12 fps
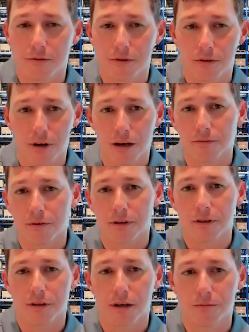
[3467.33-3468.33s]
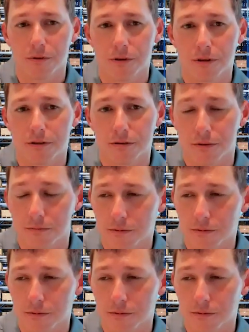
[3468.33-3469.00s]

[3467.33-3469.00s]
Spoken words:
we do have like a couple of things that we